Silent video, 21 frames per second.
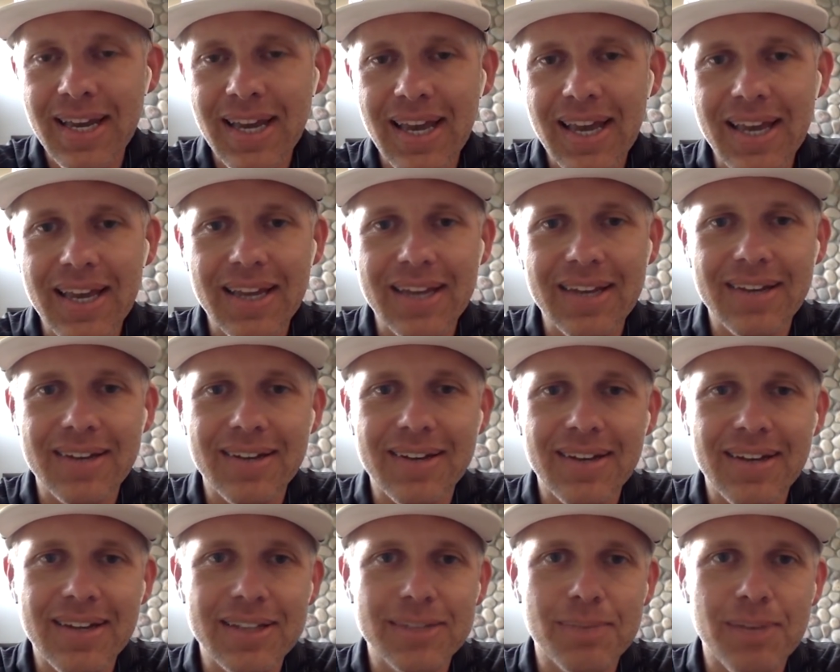
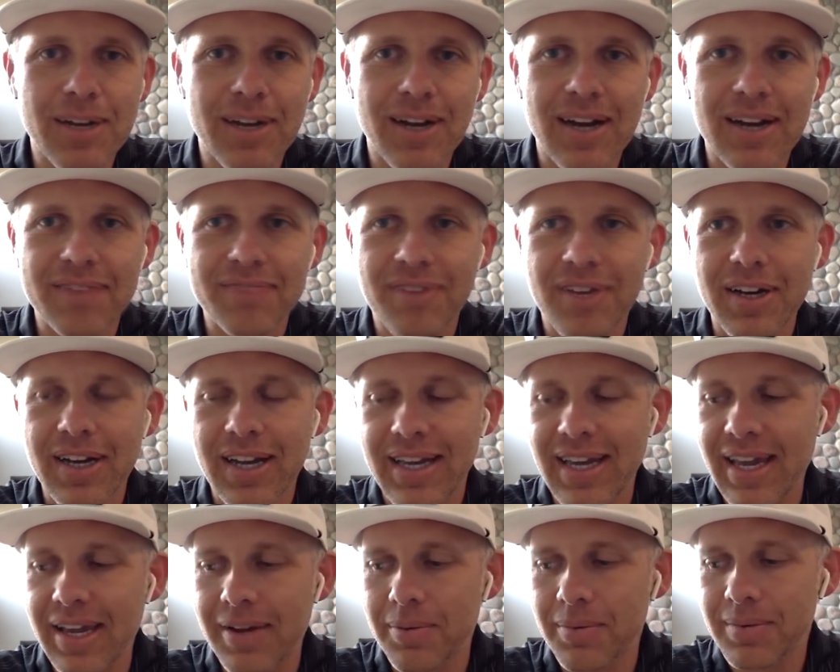and it's been a lot of fun. I
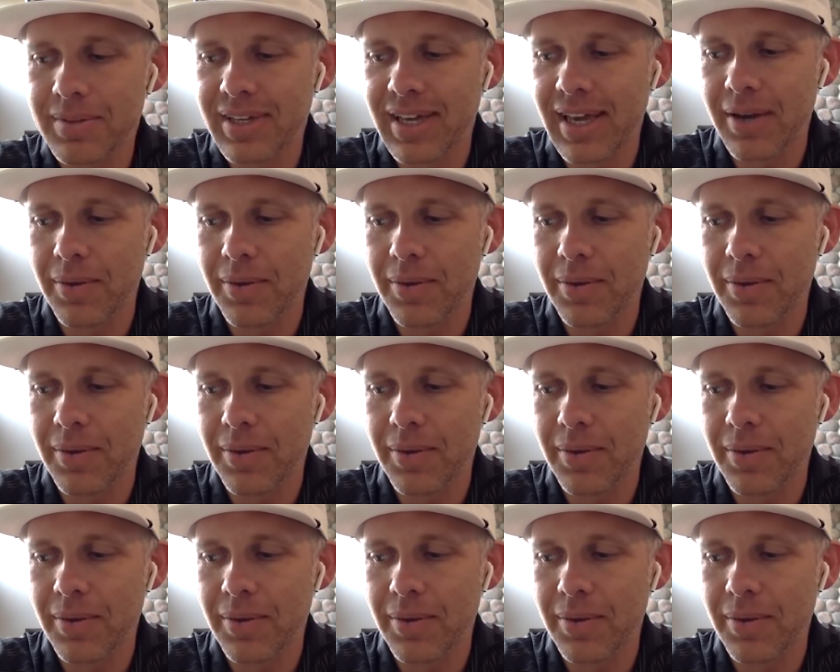can't